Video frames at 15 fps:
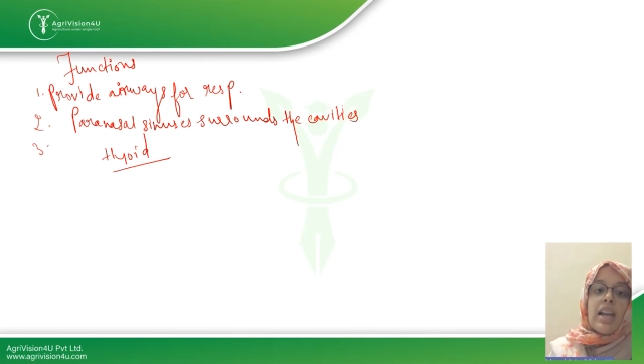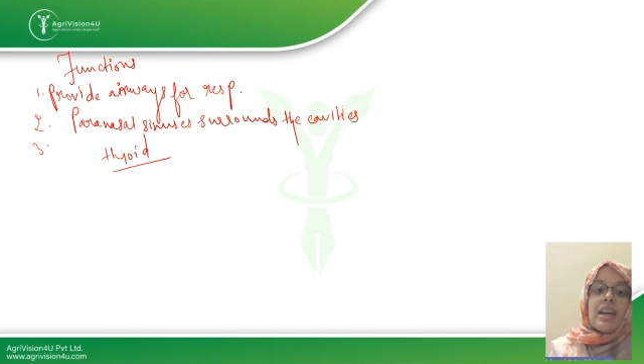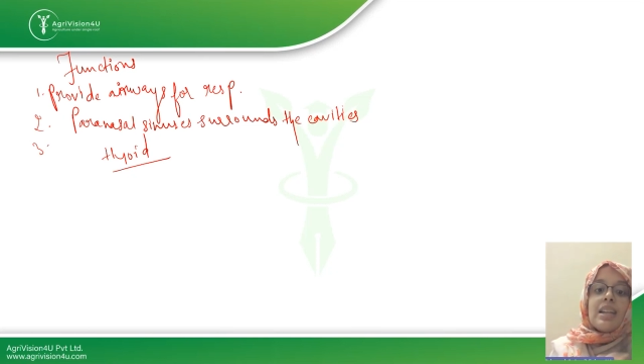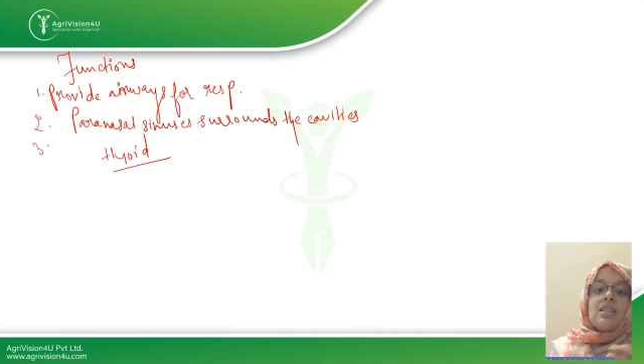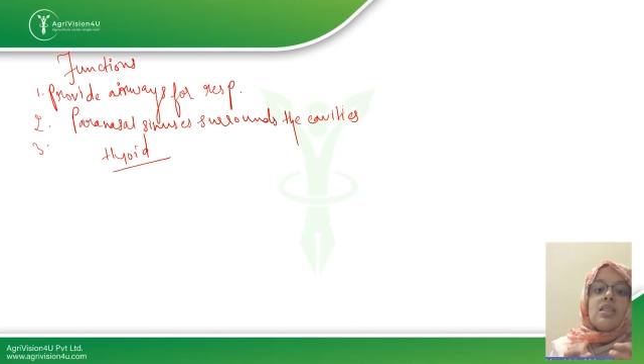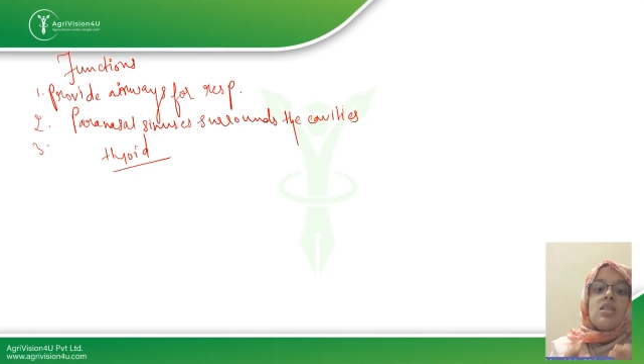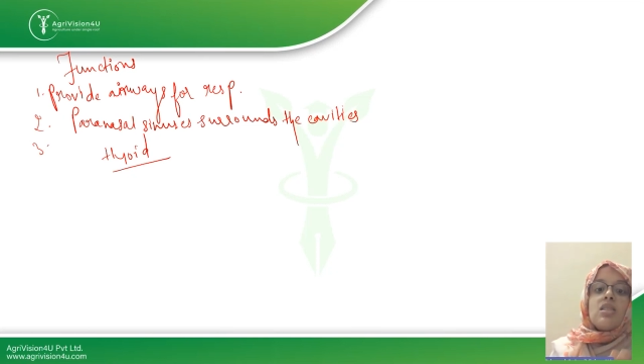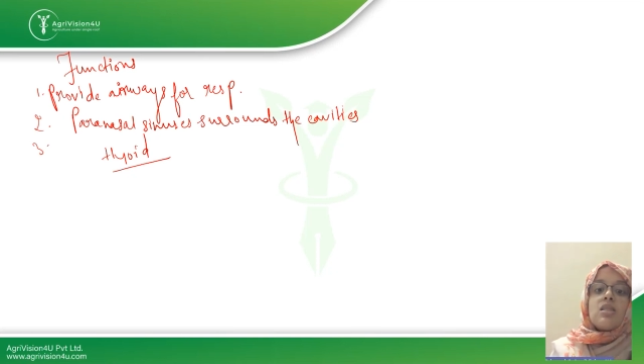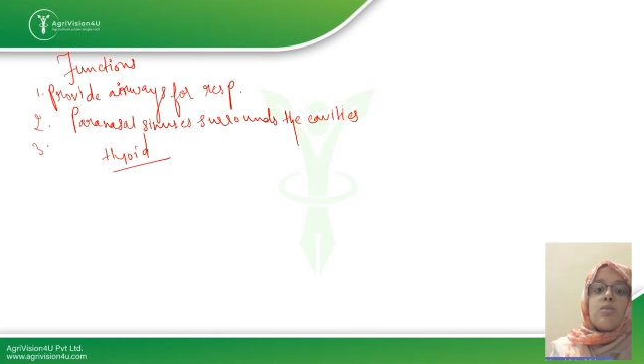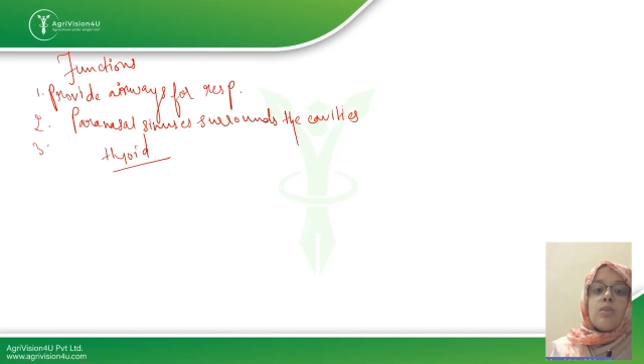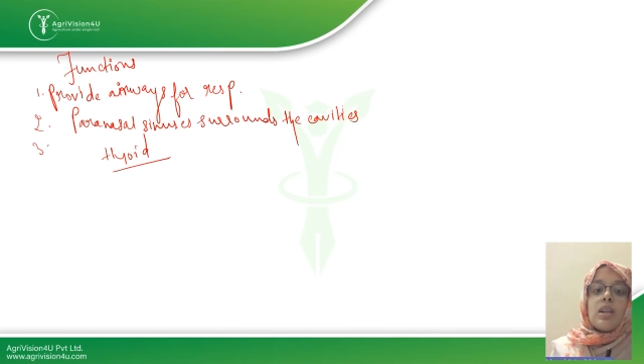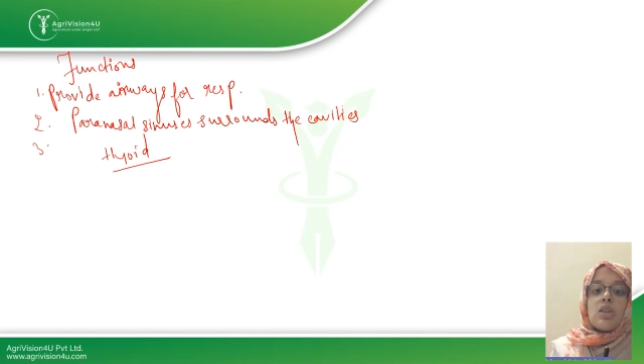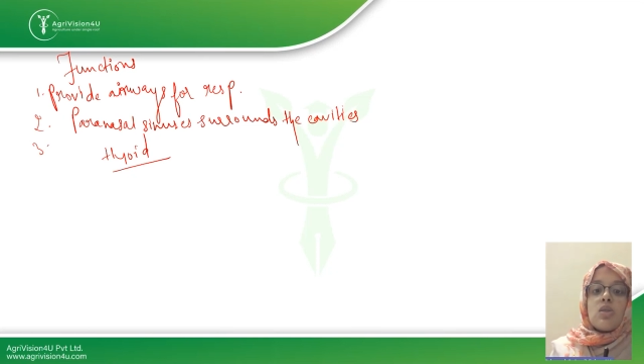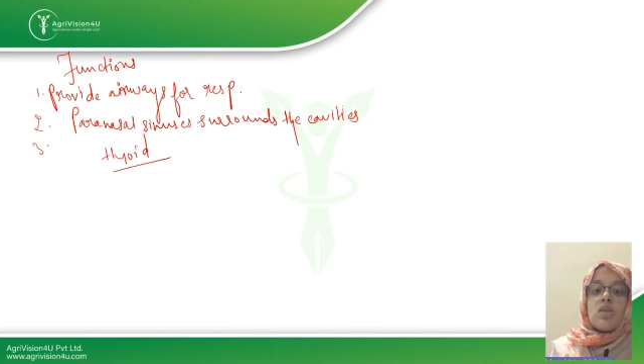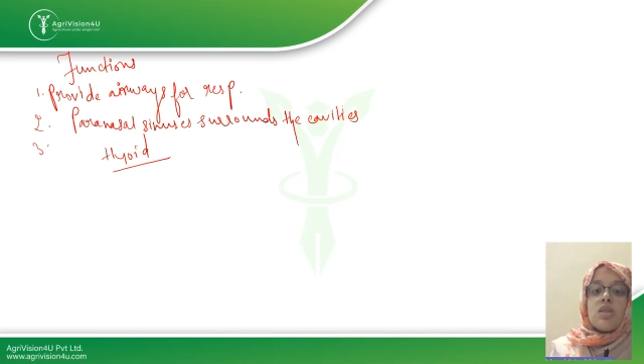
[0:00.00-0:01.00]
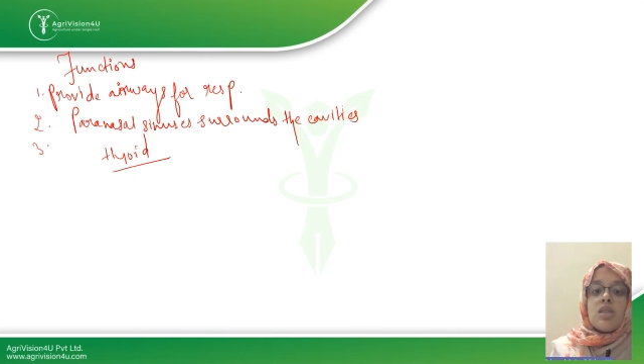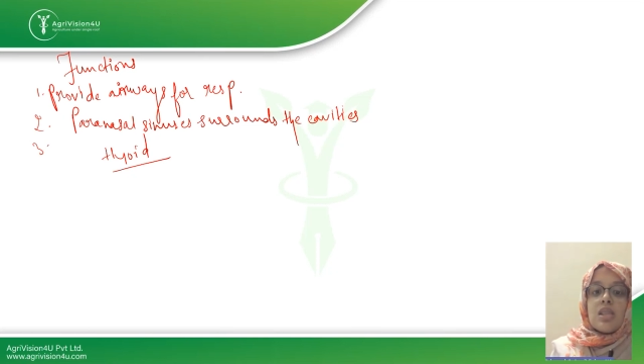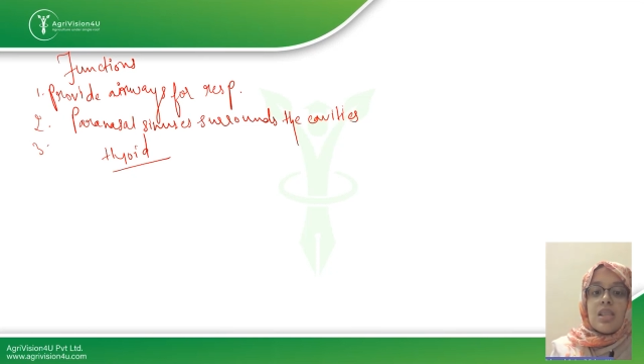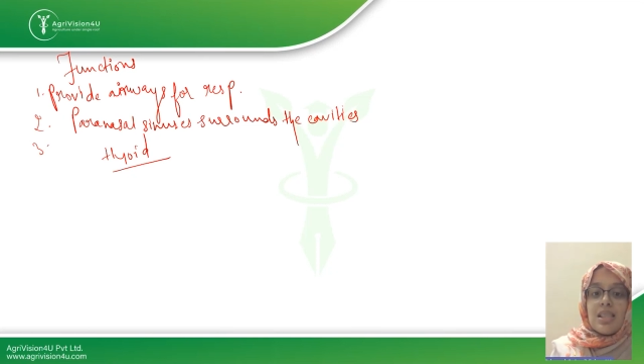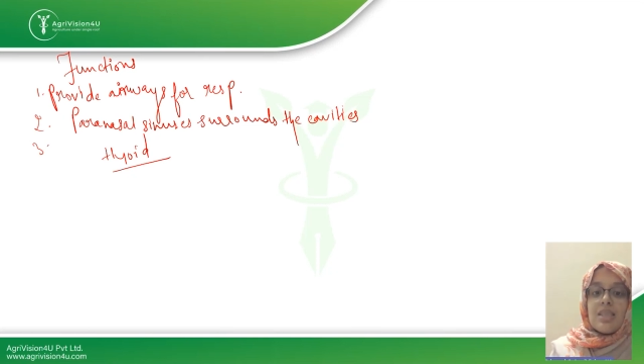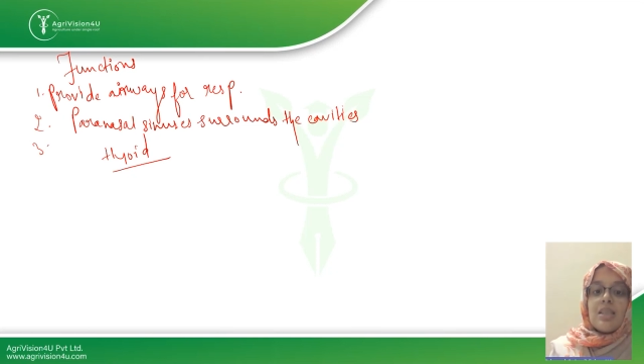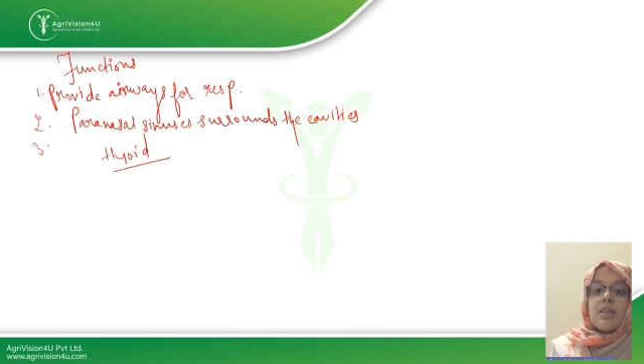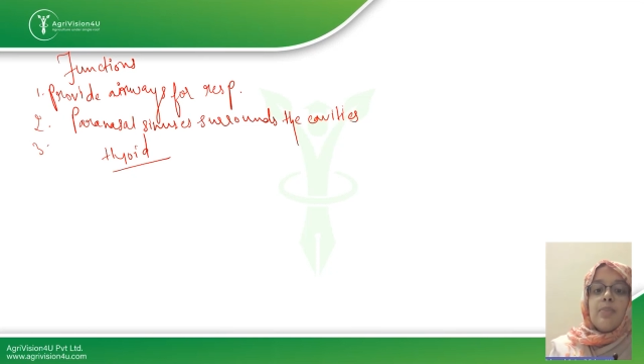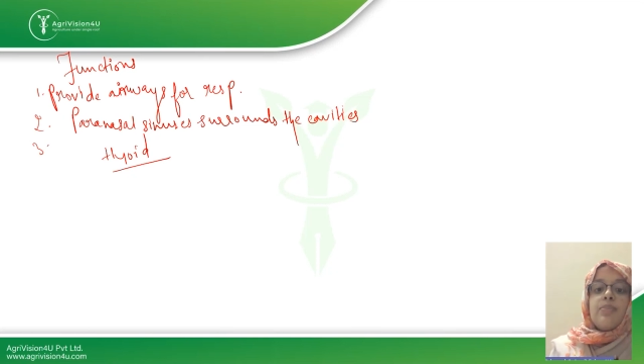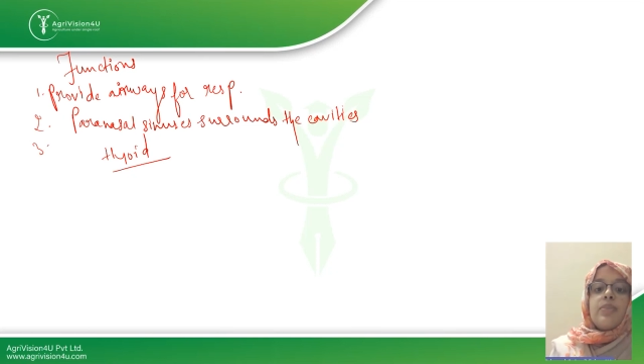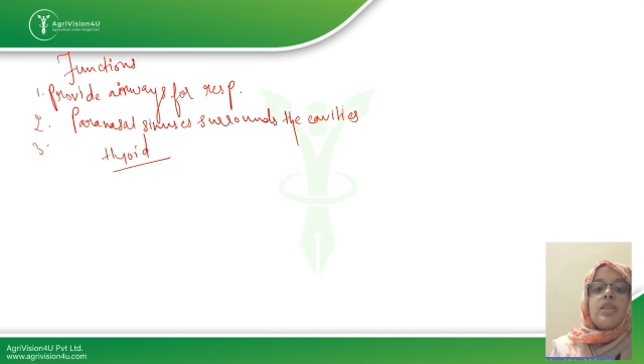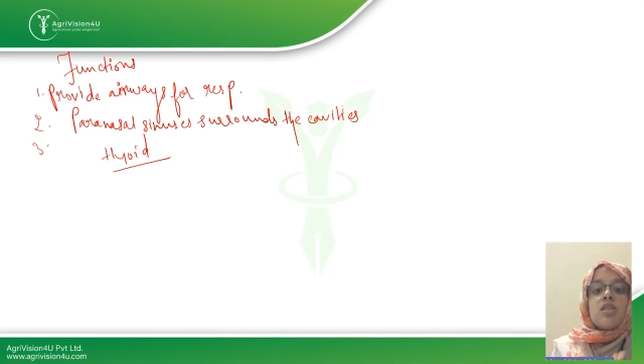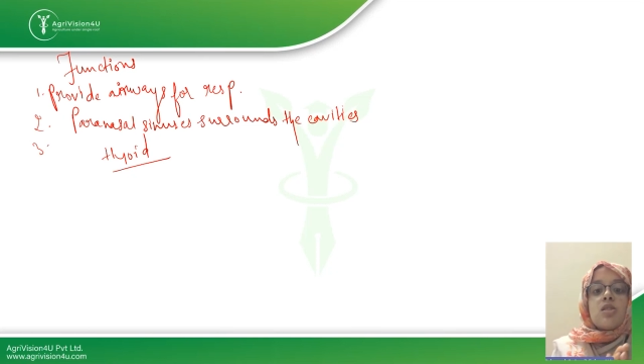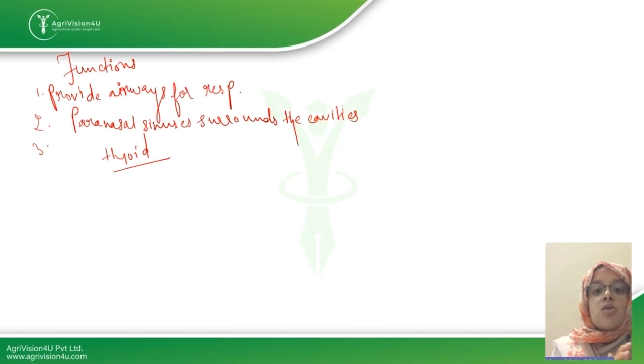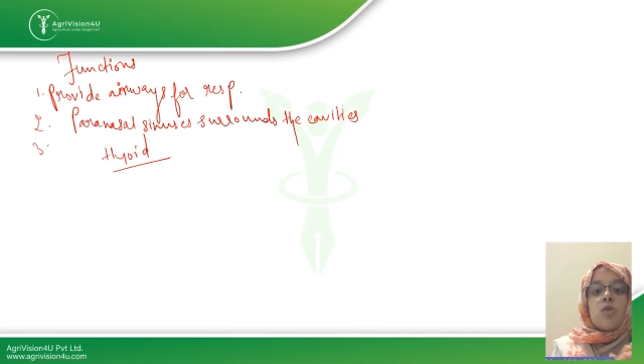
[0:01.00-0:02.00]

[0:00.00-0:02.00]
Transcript: And in the respiratory system,